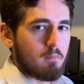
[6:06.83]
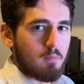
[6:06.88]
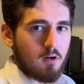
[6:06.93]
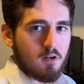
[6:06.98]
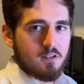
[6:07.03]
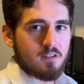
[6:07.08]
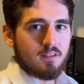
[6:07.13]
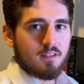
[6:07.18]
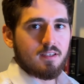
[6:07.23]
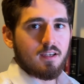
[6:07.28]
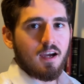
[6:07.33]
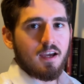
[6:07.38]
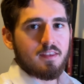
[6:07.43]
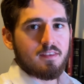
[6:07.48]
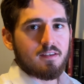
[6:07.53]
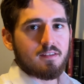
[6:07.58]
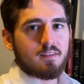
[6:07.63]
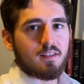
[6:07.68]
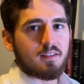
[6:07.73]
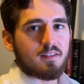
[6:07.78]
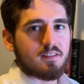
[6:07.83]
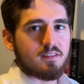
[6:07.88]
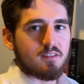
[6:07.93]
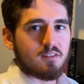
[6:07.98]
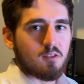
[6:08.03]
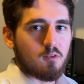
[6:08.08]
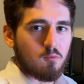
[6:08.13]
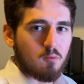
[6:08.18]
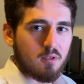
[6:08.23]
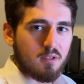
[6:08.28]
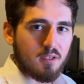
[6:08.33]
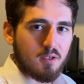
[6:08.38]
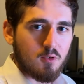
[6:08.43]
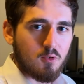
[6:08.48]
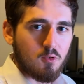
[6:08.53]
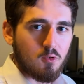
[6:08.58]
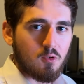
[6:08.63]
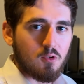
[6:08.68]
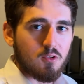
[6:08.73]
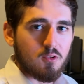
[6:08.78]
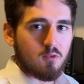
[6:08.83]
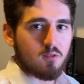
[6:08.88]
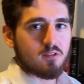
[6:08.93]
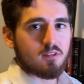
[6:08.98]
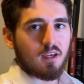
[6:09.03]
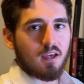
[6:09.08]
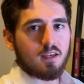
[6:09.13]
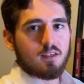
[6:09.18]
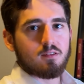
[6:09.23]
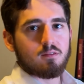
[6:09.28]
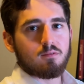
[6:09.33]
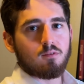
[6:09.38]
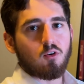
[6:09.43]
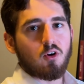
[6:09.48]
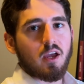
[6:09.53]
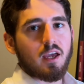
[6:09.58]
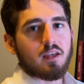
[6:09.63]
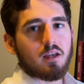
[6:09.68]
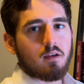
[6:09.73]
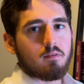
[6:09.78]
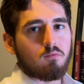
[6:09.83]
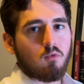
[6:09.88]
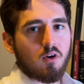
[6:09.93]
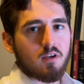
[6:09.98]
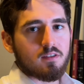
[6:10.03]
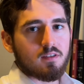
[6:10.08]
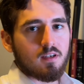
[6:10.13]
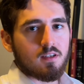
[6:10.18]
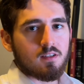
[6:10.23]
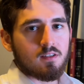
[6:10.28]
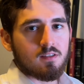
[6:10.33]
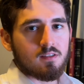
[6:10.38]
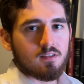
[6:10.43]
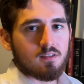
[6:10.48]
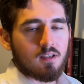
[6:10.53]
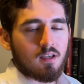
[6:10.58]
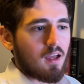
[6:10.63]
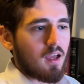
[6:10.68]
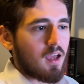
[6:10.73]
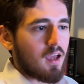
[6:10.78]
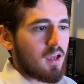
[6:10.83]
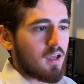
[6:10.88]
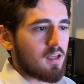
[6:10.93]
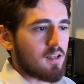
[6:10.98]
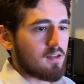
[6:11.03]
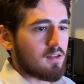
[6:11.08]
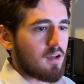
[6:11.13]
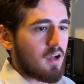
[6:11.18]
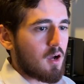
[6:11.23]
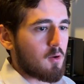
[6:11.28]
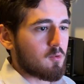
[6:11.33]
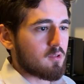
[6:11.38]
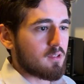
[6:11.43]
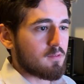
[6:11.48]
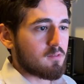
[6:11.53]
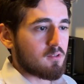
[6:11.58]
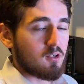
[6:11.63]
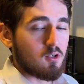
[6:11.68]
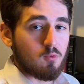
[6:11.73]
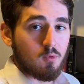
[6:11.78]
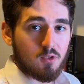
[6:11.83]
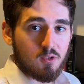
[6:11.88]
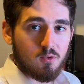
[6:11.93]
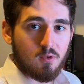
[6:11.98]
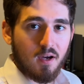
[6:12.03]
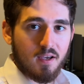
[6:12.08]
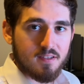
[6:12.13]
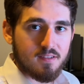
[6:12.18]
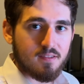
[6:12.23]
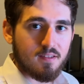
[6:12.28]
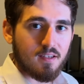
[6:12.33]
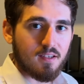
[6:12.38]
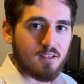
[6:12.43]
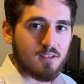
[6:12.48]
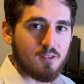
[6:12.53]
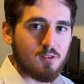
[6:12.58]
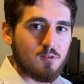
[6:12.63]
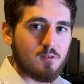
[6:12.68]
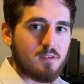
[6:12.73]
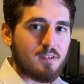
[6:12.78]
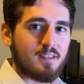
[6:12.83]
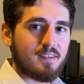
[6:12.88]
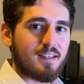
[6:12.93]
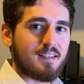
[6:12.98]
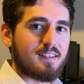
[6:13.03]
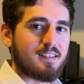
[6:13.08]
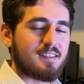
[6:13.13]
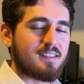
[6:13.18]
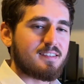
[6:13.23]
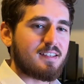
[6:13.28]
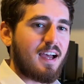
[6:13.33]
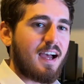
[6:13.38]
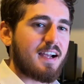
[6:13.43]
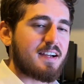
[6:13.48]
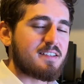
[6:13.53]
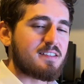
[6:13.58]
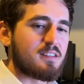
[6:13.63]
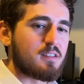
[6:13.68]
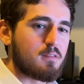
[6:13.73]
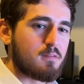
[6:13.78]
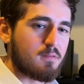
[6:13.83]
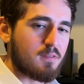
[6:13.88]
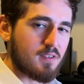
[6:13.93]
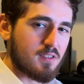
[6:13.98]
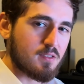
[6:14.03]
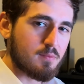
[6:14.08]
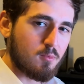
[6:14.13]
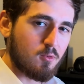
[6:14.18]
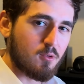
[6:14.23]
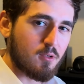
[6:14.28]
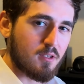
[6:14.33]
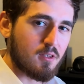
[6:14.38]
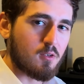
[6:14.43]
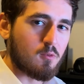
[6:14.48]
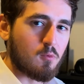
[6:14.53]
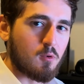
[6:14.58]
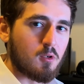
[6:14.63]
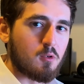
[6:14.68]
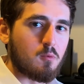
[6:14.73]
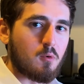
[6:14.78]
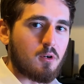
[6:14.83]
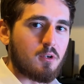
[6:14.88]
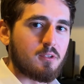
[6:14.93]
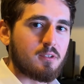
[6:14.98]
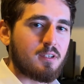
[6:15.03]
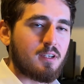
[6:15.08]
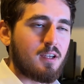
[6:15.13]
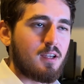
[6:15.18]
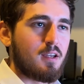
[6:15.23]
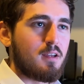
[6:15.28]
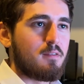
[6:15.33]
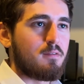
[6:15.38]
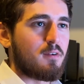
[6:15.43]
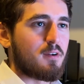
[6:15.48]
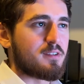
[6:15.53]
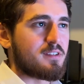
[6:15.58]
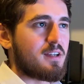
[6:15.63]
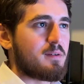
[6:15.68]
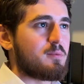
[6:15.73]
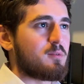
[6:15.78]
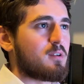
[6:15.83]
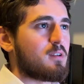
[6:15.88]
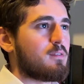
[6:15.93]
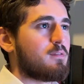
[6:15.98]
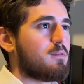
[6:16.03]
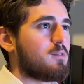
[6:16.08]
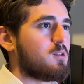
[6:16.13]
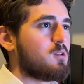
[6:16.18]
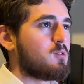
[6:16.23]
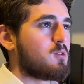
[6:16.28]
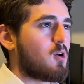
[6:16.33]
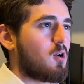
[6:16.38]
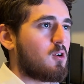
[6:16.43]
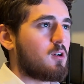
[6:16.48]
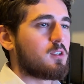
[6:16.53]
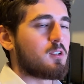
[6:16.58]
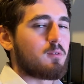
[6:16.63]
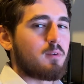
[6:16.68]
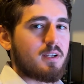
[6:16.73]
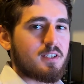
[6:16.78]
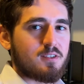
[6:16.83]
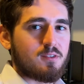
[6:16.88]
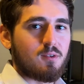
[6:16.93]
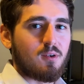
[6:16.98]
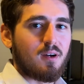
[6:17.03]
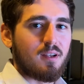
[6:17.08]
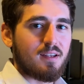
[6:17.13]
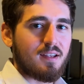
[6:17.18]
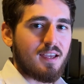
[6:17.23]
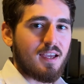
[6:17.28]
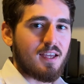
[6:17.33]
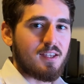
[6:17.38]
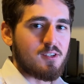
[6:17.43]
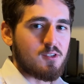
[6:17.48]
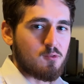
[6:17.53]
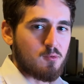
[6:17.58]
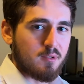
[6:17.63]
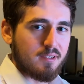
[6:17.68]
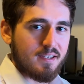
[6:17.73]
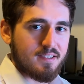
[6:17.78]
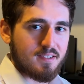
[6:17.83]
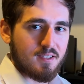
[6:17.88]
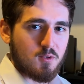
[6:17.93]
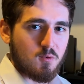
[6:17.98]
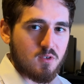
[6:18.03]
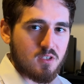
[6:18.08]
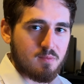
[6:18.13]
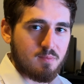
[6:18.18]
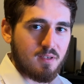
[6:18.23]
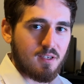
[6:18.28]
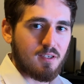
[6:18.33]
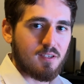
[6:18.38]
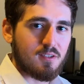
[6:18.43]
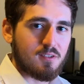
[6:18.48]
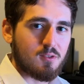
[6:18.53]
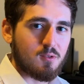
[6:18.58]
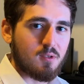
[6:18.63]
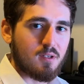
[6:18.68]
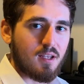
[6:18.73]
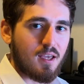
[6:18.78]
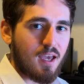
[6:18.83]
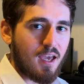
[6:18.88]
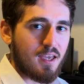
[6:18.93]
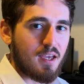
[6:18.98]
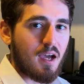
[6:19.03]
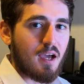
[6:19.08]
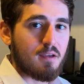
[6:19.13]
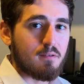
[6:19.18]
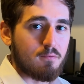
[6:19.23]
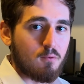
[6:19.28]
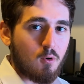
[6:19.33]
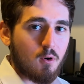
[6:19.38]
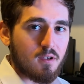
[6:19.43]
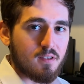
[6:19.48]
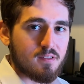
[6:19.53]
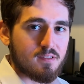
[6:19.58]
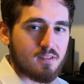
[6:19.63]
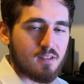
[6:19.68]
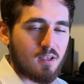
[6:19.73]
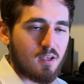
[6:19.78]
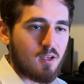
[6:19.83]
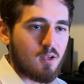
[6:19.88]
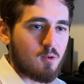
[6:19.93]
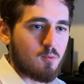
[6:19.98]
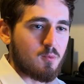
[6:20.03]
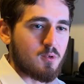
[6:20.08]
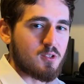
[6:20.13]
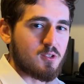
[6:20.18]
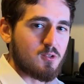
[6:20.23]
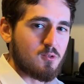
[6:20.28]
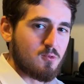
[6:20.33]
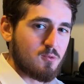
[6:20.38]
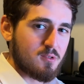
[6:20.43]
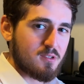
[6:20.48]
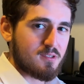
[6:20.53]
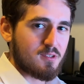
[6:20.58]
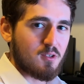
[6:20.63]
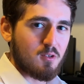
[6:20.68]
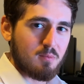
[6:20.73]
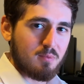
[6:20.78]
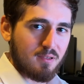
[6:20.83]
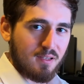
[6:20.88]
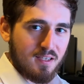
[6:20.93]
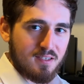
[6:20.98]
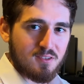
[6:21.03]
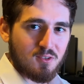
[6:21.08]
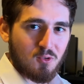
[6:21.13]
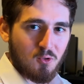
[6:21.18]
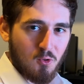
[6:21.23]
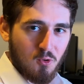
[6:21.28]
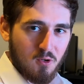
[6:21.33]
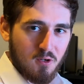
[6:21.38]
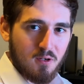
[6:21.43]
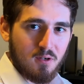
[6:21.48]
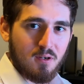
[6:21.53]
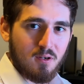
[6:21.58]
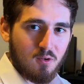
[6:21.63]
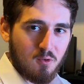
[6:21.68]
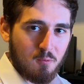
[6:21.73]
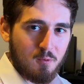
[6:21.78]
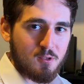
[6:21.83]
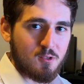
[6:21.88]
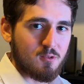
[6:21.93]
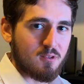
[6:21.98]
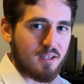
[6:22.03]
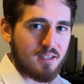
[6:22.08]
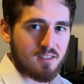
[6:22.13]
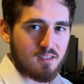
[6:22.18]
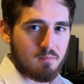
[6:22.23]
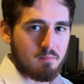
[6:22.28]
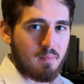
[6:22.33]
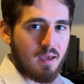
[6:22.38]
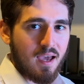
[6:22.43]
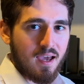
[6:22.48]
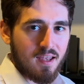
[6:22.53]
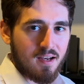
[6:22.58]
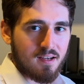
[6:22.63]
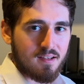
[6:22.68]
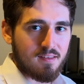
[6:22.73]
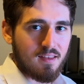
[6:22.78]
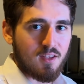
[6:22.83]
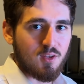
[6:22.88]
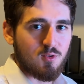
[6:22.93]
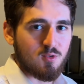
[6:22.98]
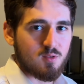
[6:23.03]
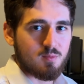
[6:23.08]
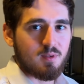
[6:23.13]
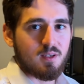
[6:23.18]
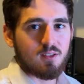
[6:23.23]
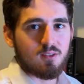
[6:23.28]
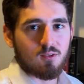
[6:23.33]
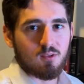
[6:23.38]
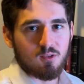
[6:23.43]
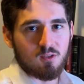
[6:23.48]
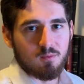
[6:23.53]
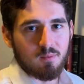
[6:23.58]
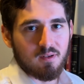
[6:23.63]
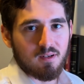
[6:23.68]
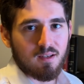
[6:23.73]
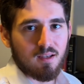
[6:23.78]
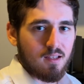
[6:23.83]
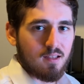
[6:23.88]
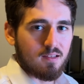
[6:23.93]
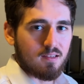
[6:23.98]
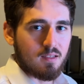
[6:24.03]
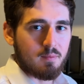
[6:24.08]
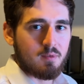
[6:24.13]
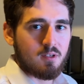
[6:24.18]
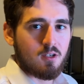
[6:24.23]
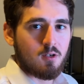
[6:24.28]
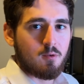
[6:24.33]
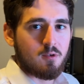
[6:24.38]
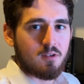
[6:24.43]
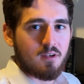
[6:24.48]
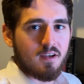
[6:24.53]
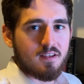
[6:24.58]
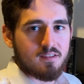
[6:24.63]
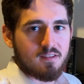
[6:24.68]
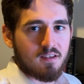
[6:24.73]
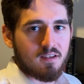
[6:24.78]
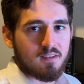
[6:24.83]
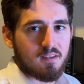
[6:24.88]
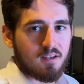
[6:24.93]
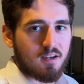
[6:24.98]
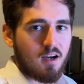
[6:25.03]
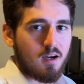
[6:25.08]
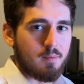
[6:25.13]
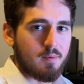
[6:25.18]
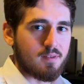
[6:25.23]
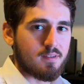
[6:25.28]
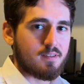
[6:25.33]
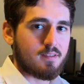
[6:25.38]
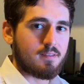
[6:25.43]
Personally, I think that this is a really cool use case for AI voice agents. And I would love to know what you guys think. Do you think that this is actually feasible in the real world? For example, if you called a restaurant and you realized that you were speaking to an AI voice, would you still place an order or would you demand that you speak to a human? Let me know what you guys think in the comments.